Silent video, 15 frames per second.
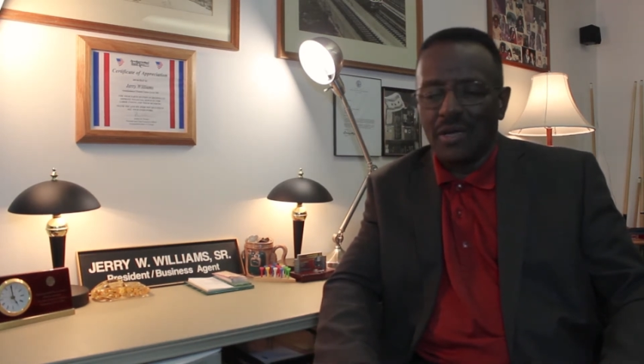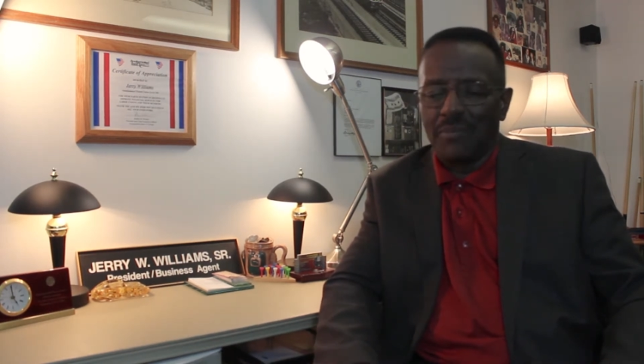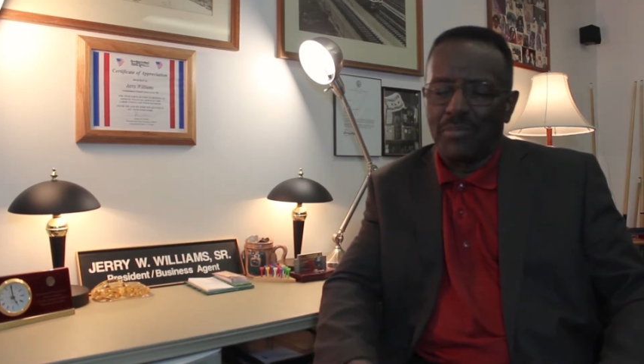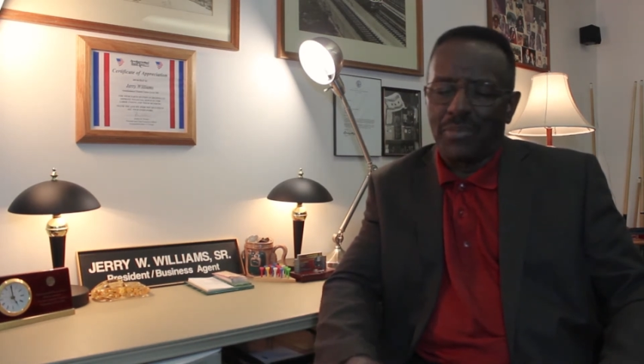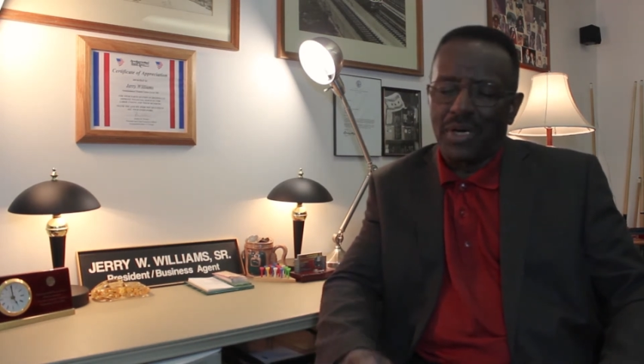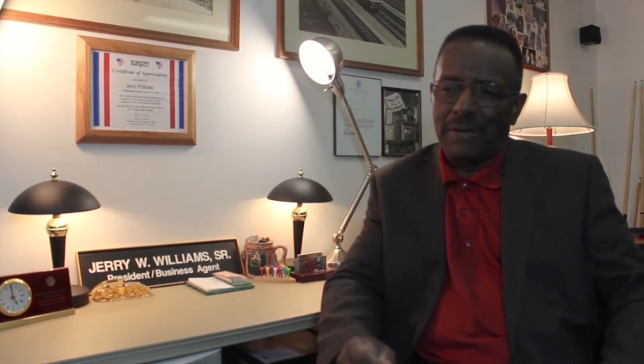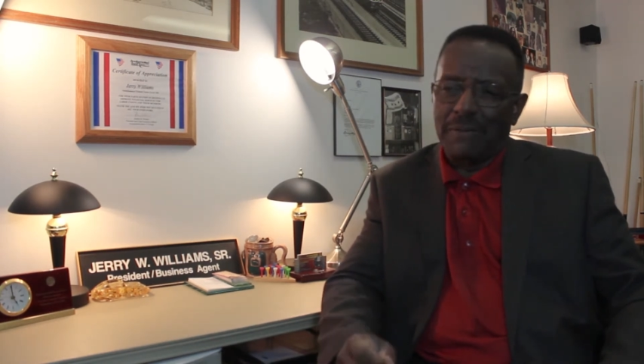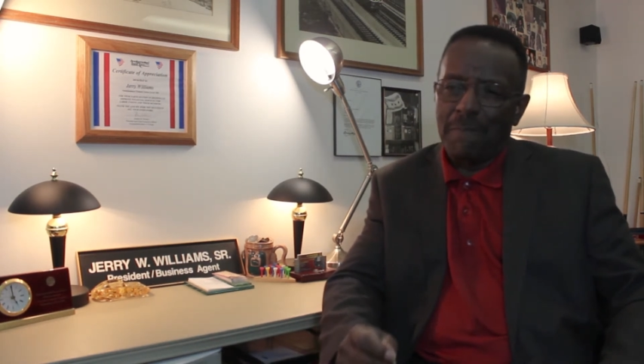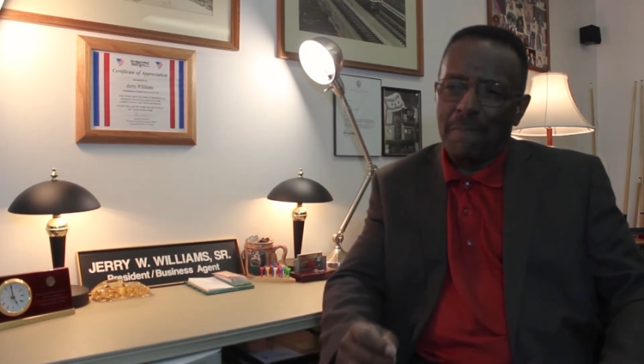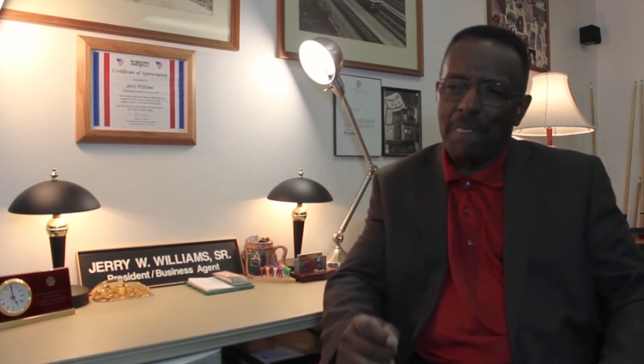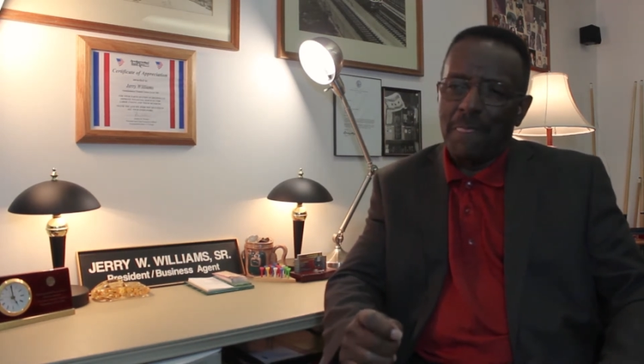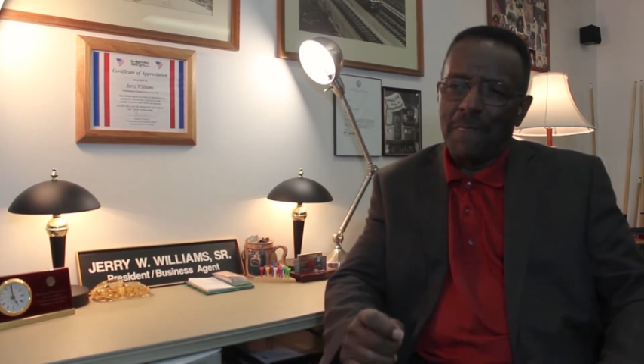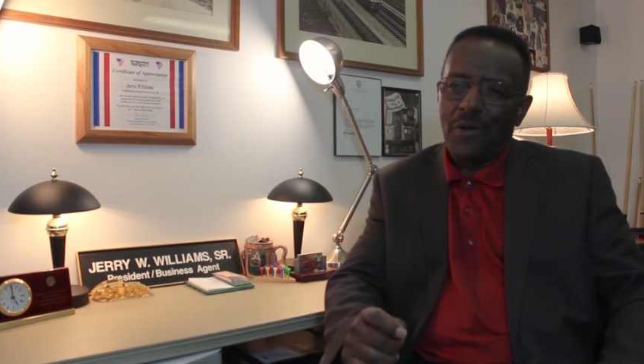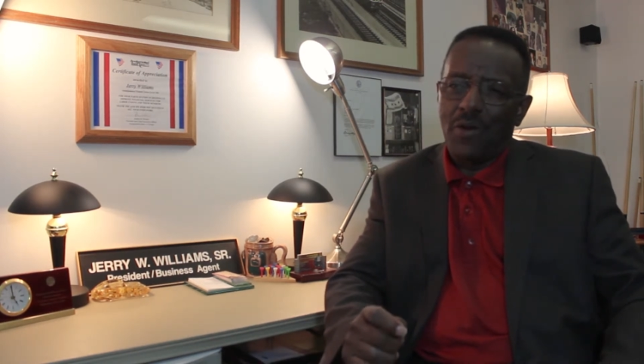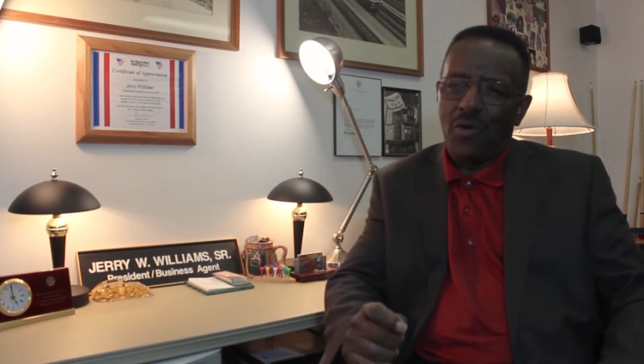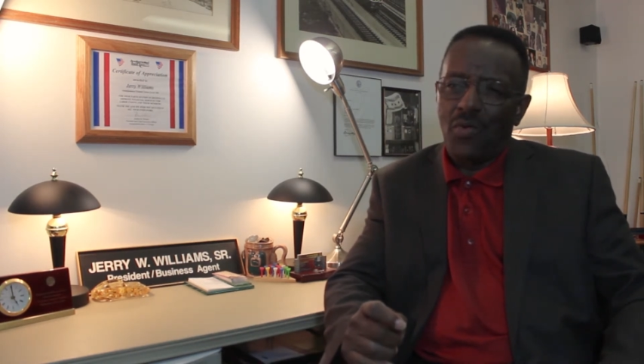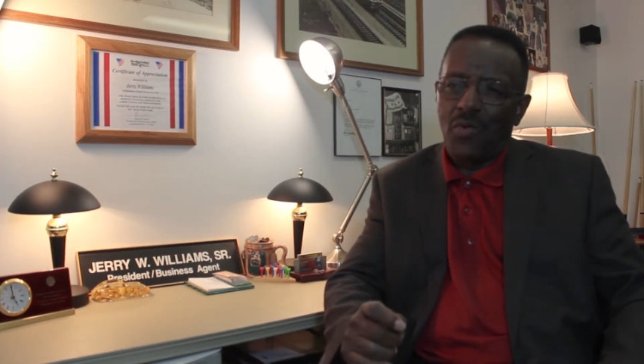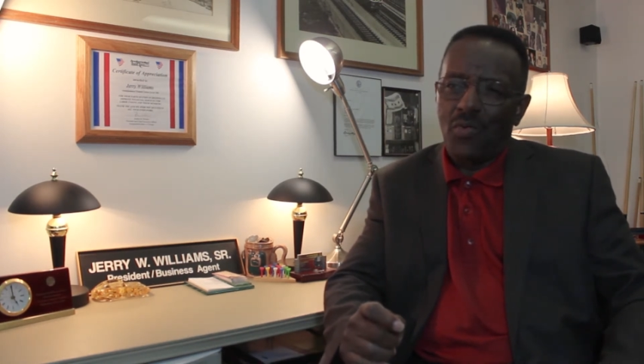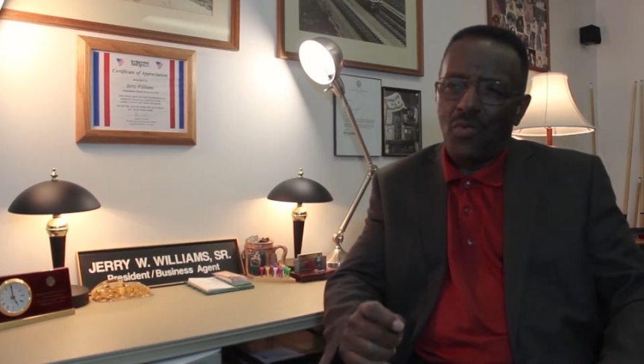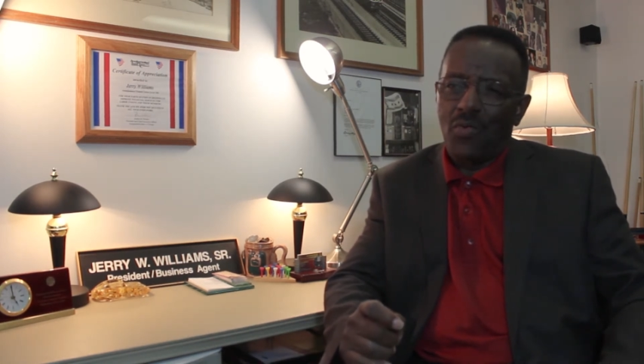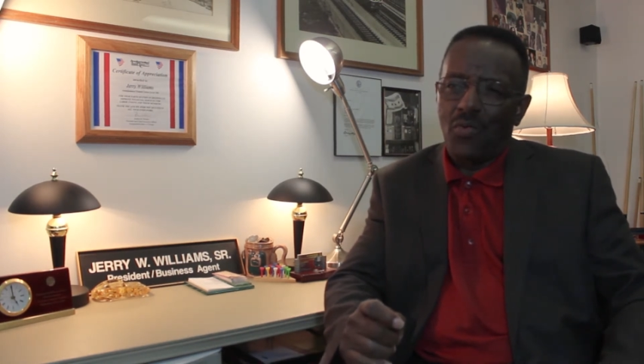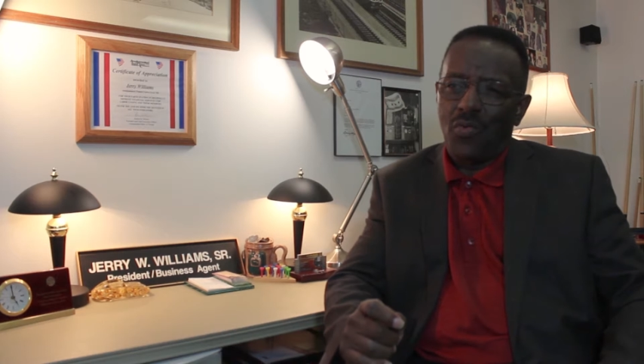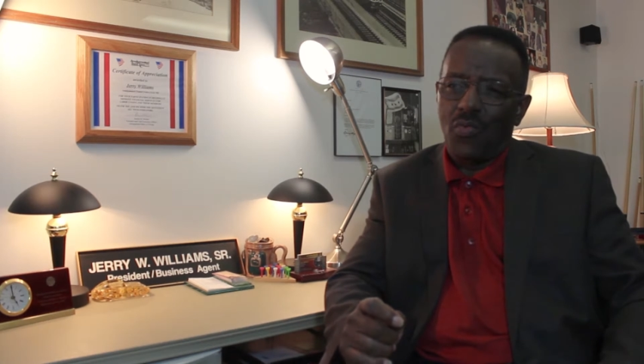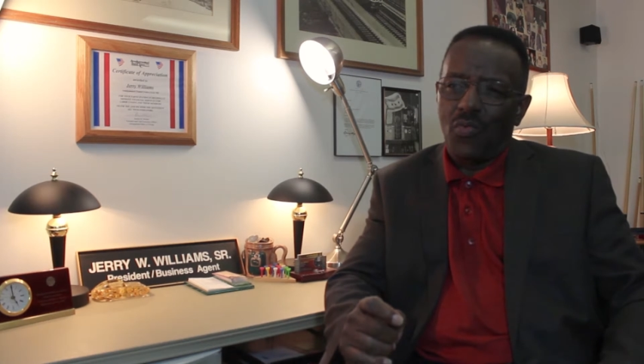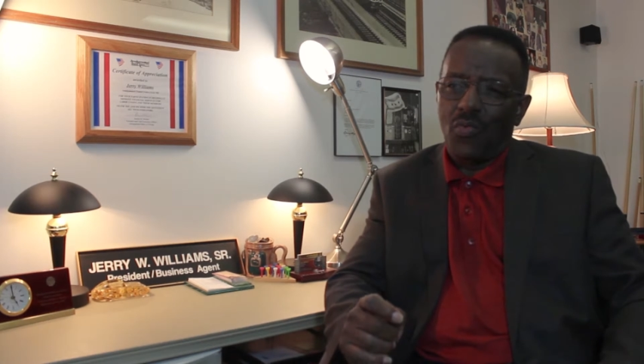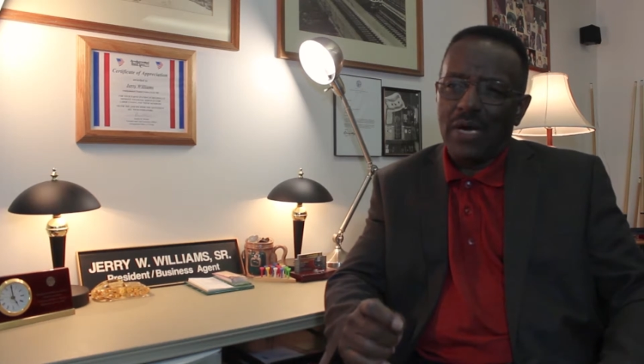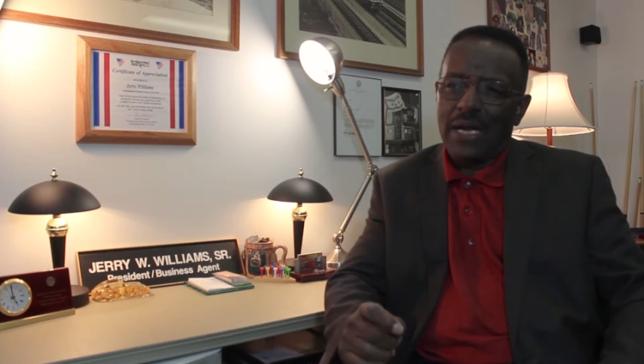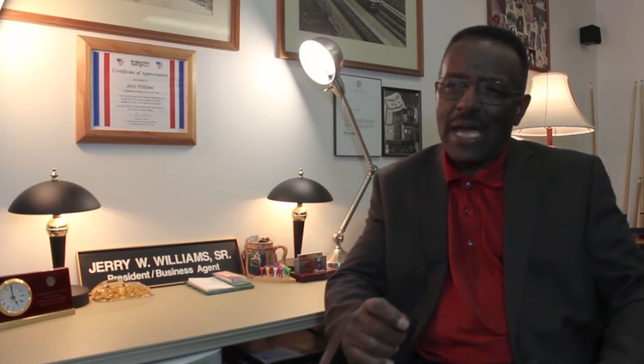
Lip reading: But what